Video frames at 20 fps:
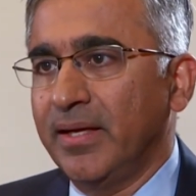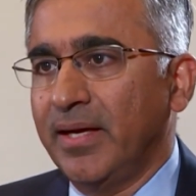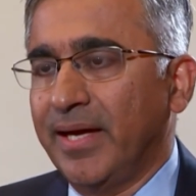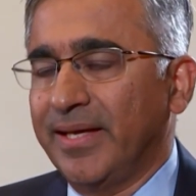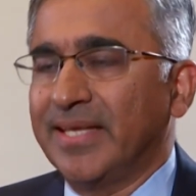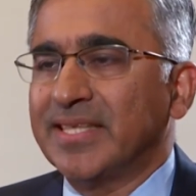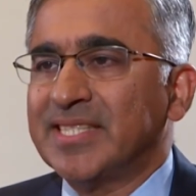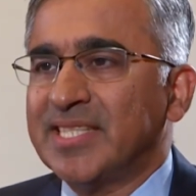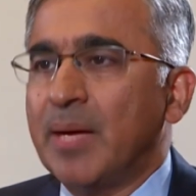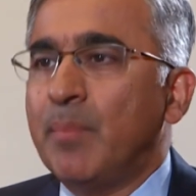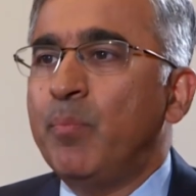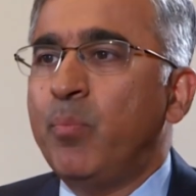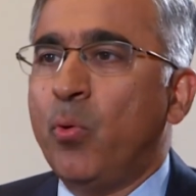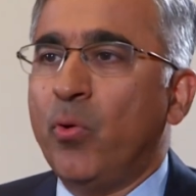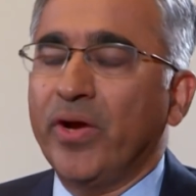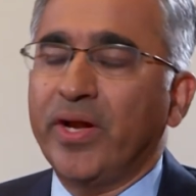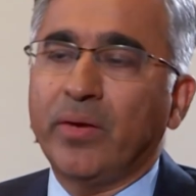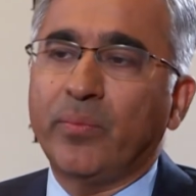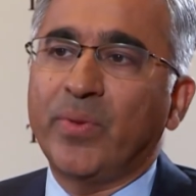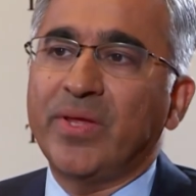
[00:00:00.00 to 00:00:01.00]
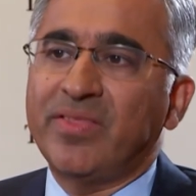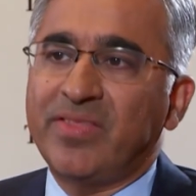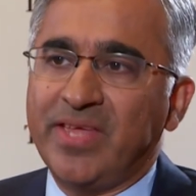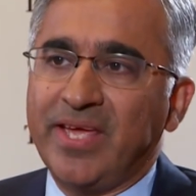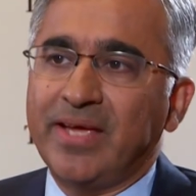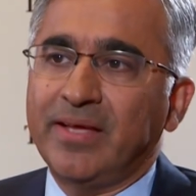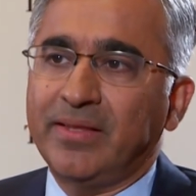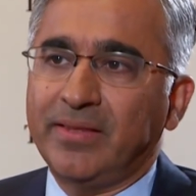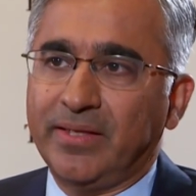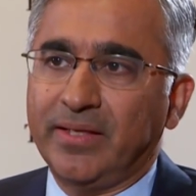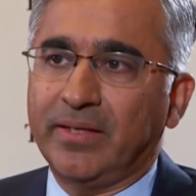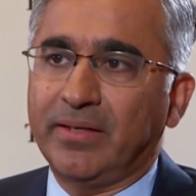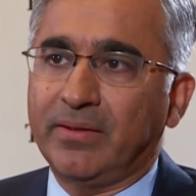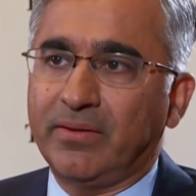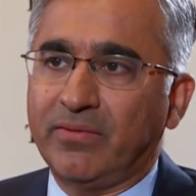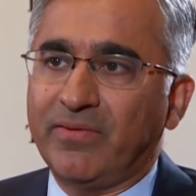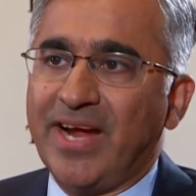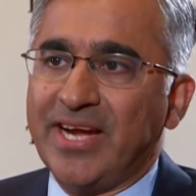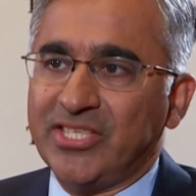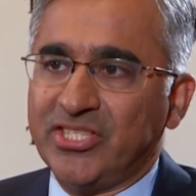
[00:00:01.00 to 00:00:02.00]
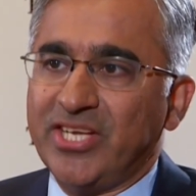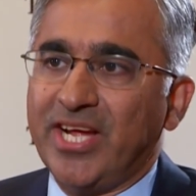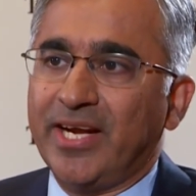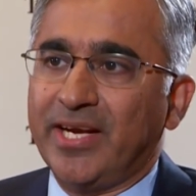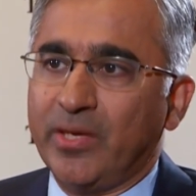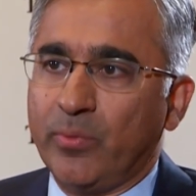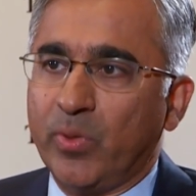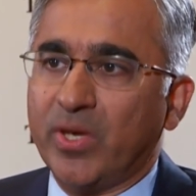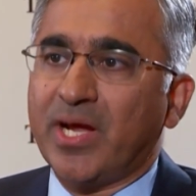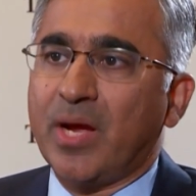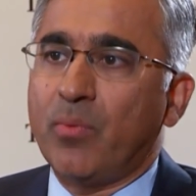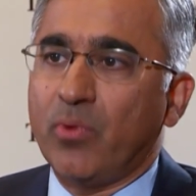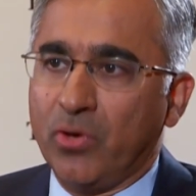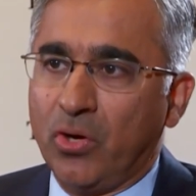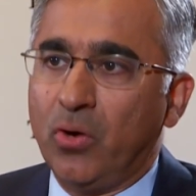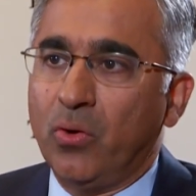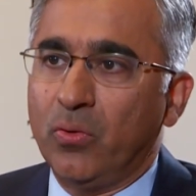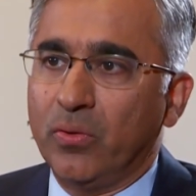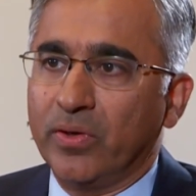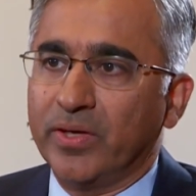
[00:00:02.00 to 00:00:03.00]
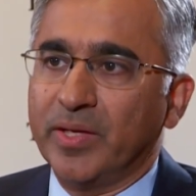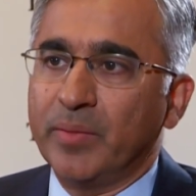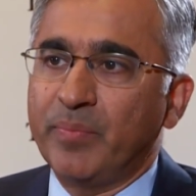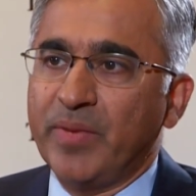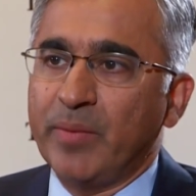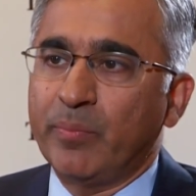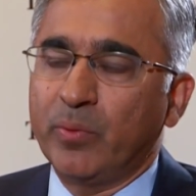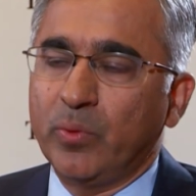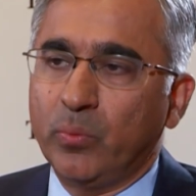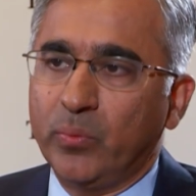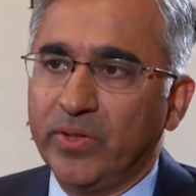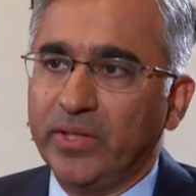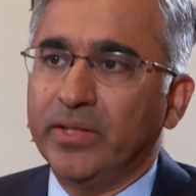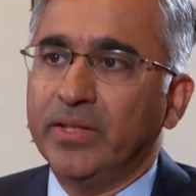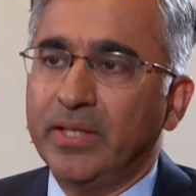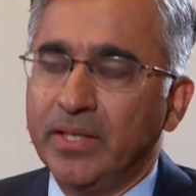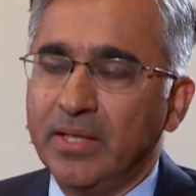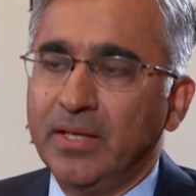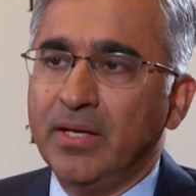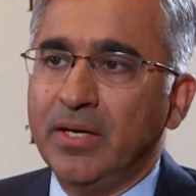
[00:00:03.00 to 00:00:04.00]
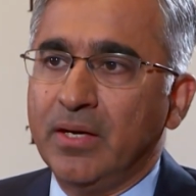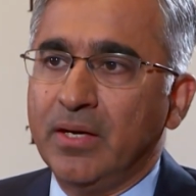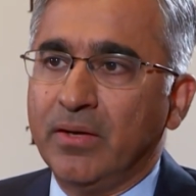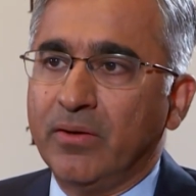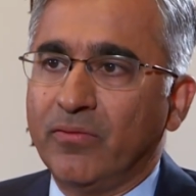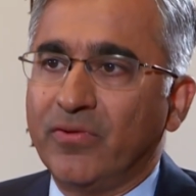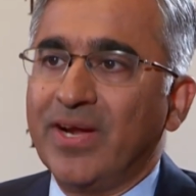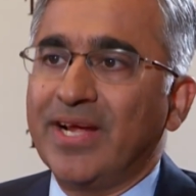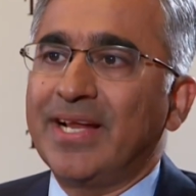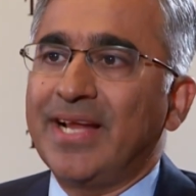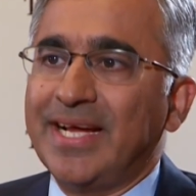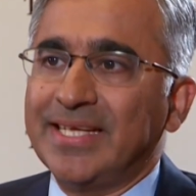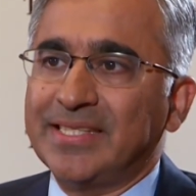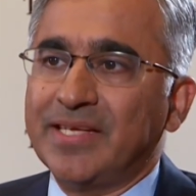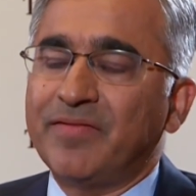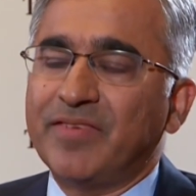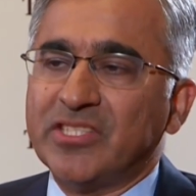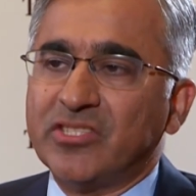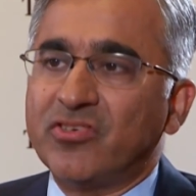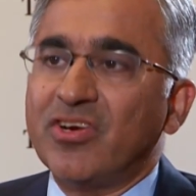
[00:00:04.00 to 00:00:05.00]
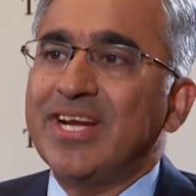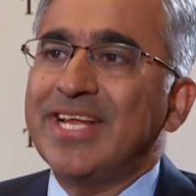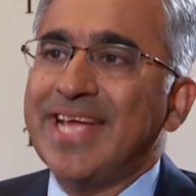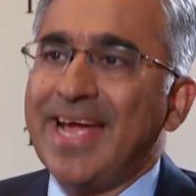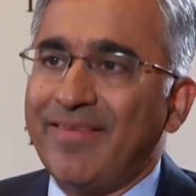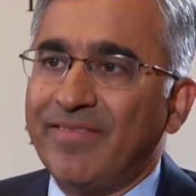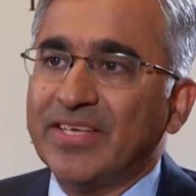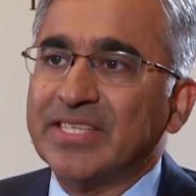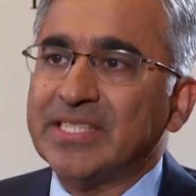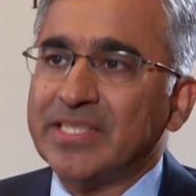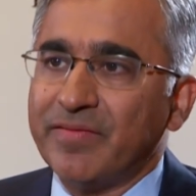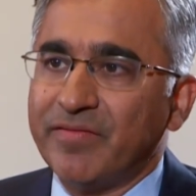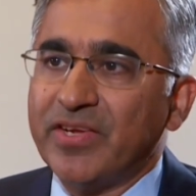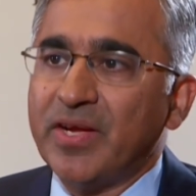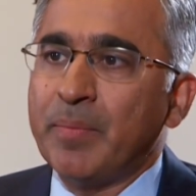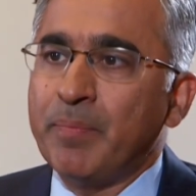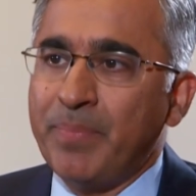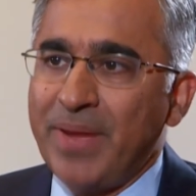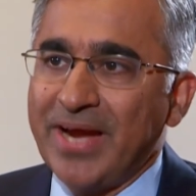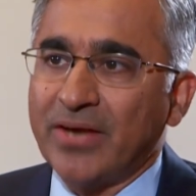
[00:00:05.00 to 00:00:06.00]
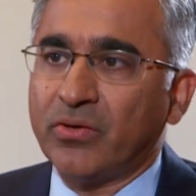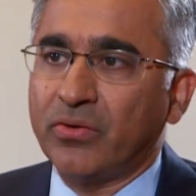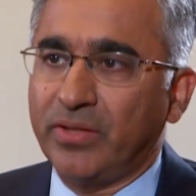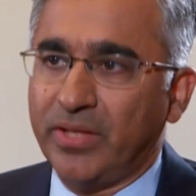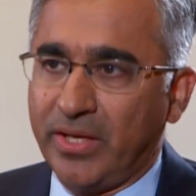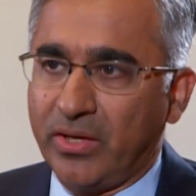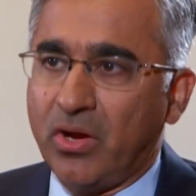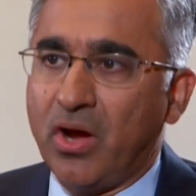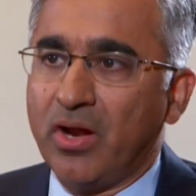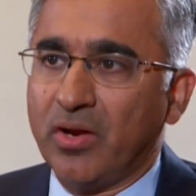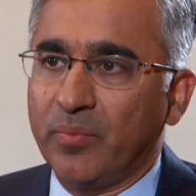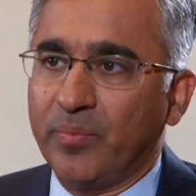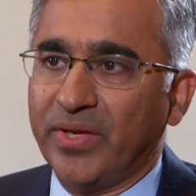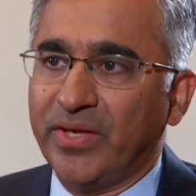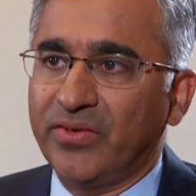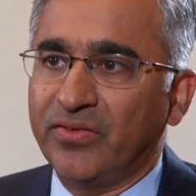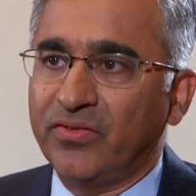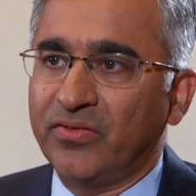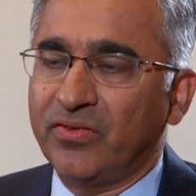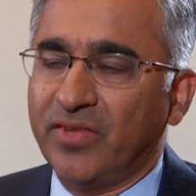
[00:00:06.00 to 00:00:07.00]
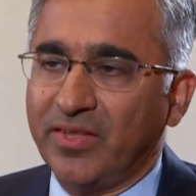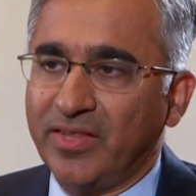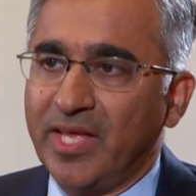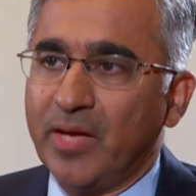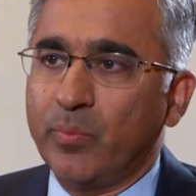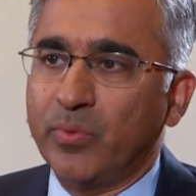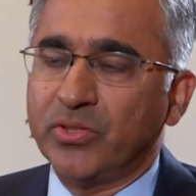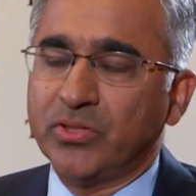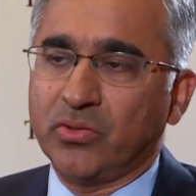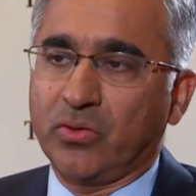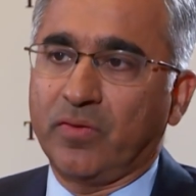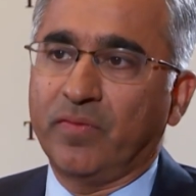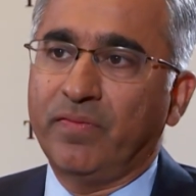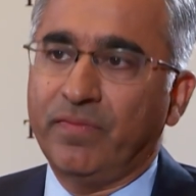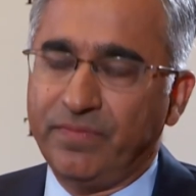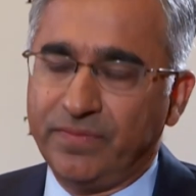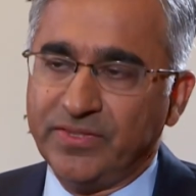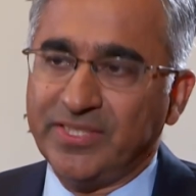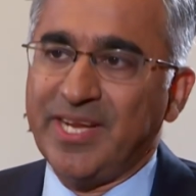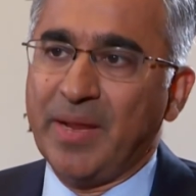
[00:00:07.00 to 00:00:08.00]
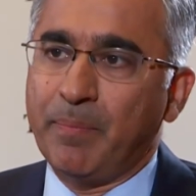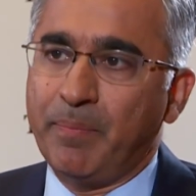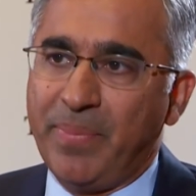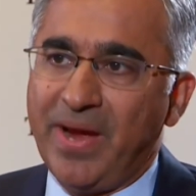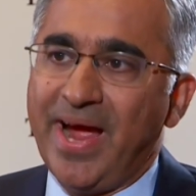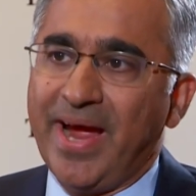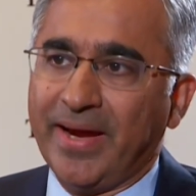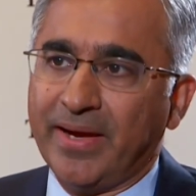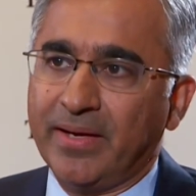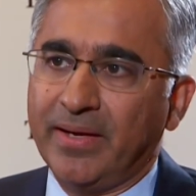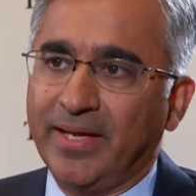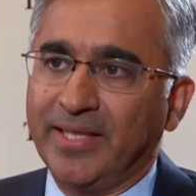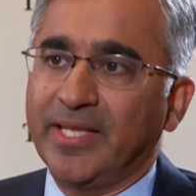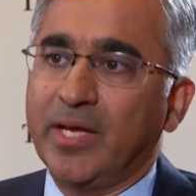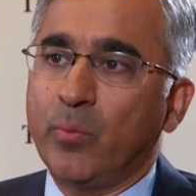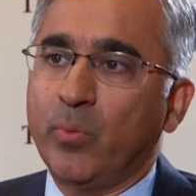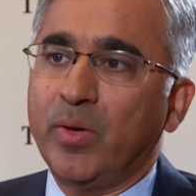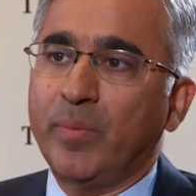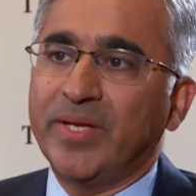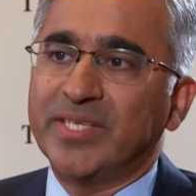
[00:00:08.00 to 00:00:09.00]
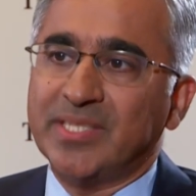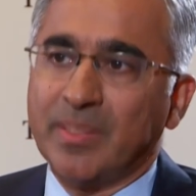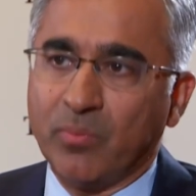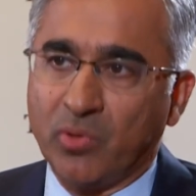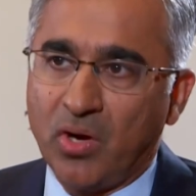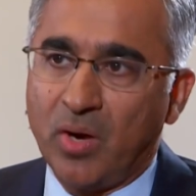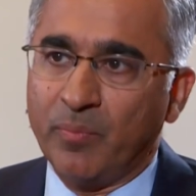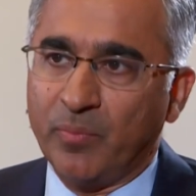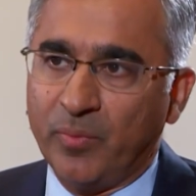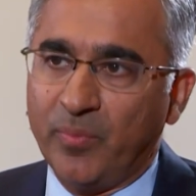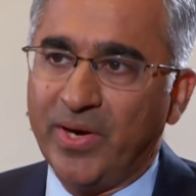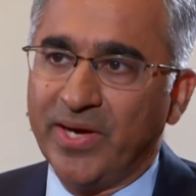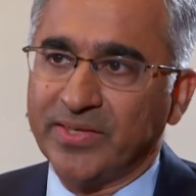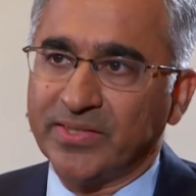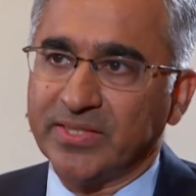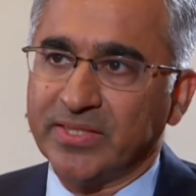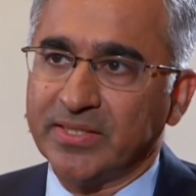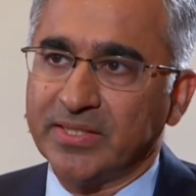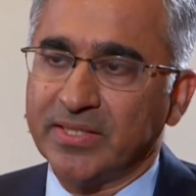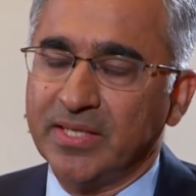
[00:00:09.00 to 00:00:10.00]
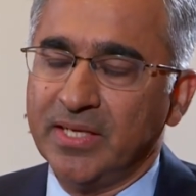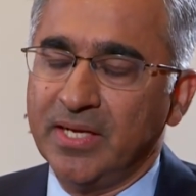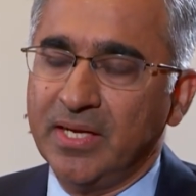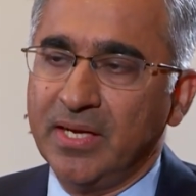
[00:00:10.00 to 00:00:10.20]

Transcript: And at some point, we think that rationality will come on hold and people will realize that if it's really having a severe impact on the economies, that they will sort of step back and there will be some compromises.